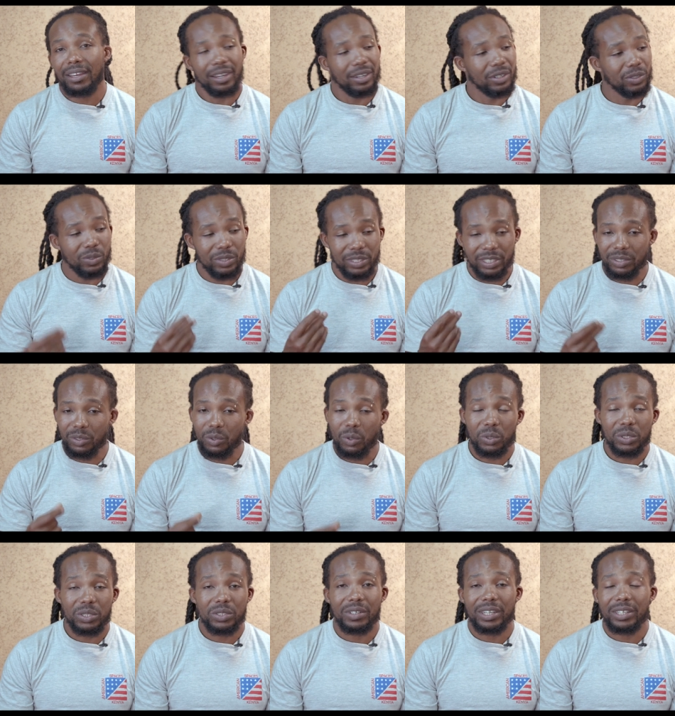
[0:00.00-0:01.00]
you will just go
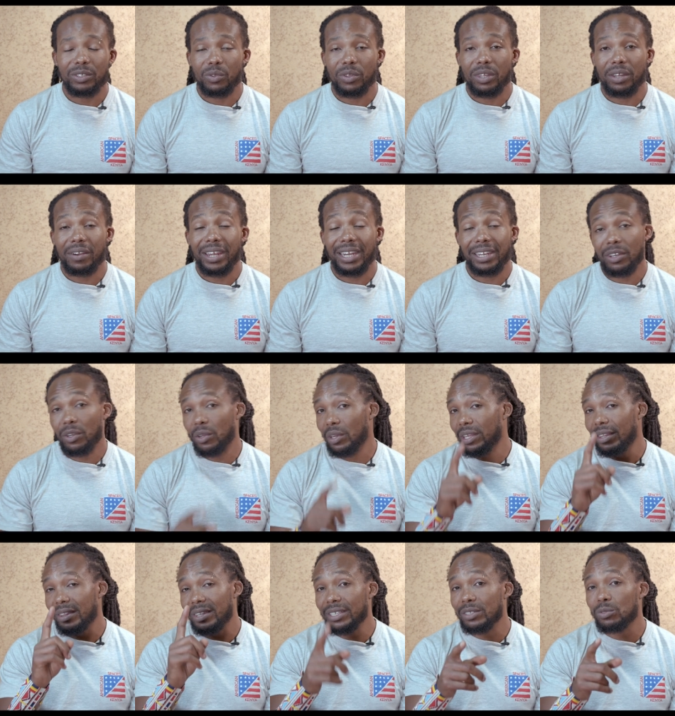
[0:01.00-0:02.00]
straight to the red.
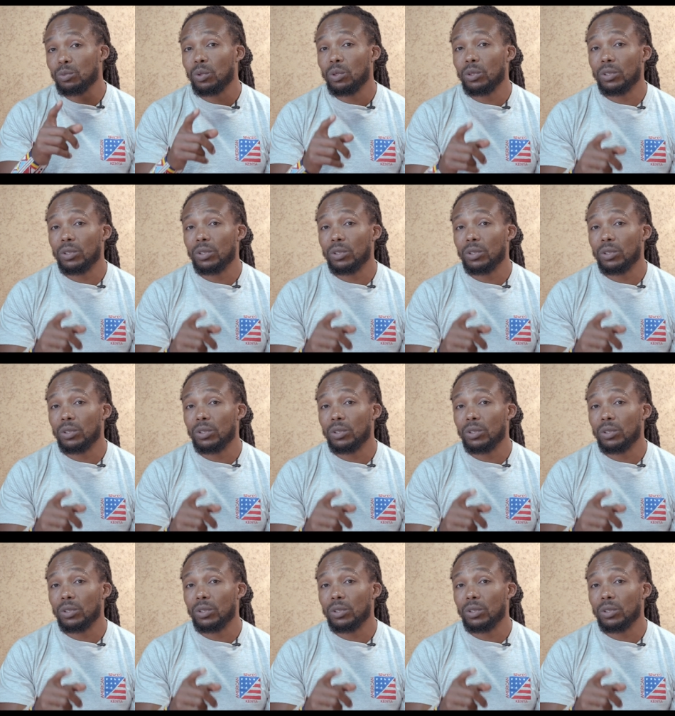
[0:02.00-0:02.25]
This will